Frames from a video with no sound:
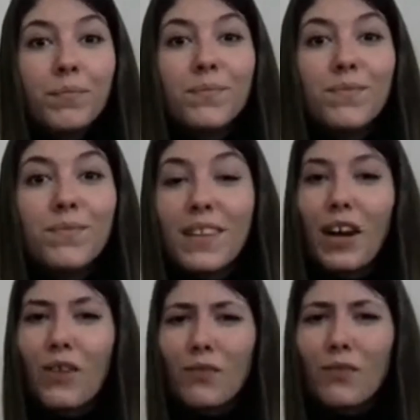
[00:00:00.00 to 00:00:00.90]
Now,
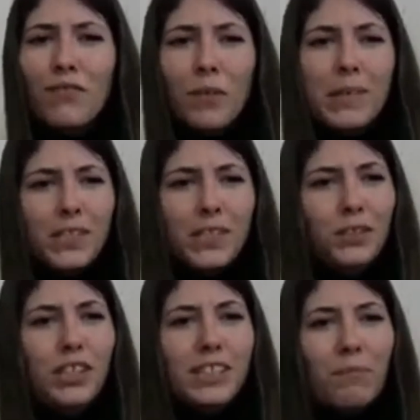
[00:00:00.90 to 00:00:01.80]
rhythm is usually
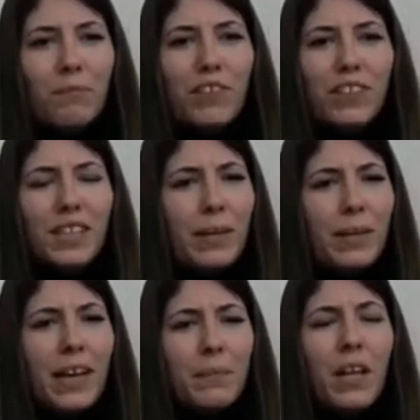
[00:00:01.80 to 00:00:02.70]
something that we
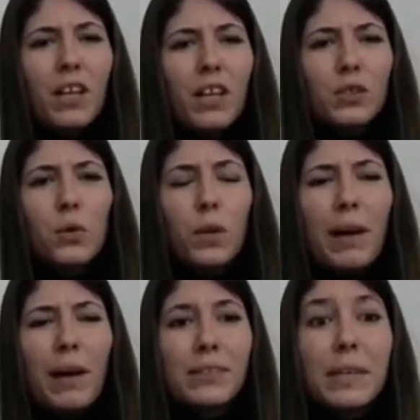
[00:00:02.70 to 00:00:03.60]
talk about
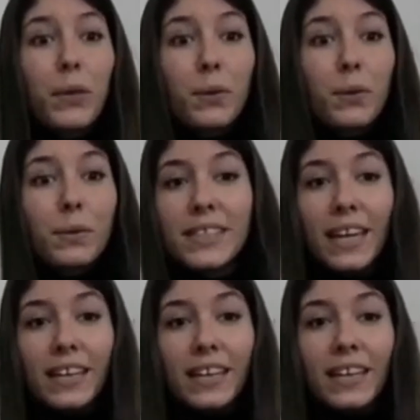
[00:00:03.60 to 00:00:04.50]
in music,
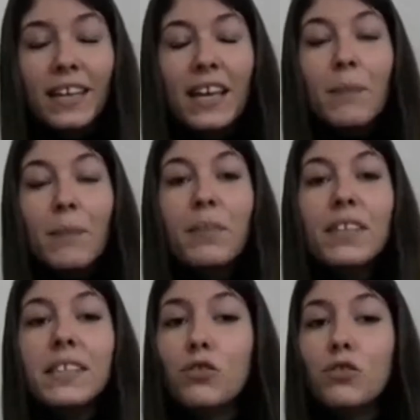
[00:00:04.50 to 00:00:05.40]
but this
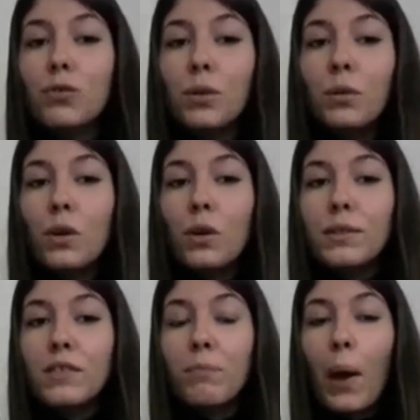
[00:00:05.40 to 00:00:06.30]
is true. Lots of
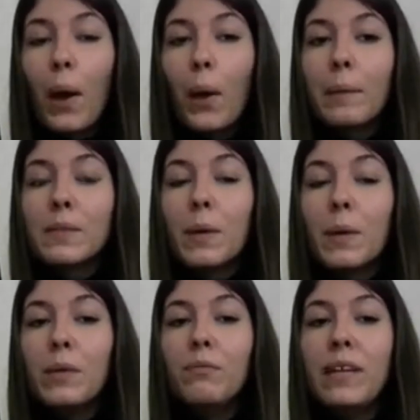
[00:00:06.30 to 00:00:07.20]
poems, when we
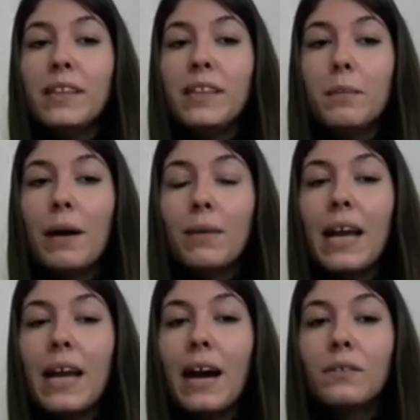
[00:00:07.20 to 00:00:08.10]
read them out
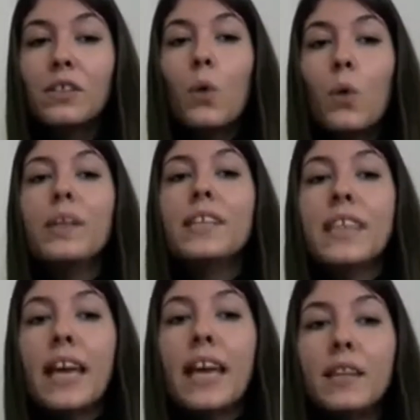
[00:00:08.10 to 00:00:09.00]
loud, we say
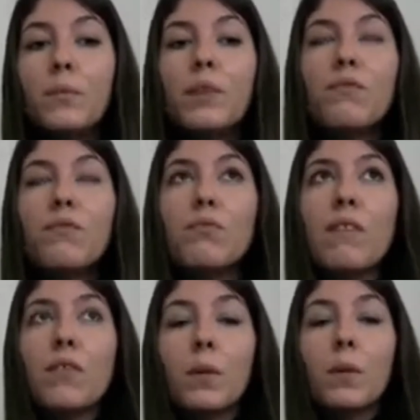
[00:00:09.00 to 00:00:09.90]
them with rhythm.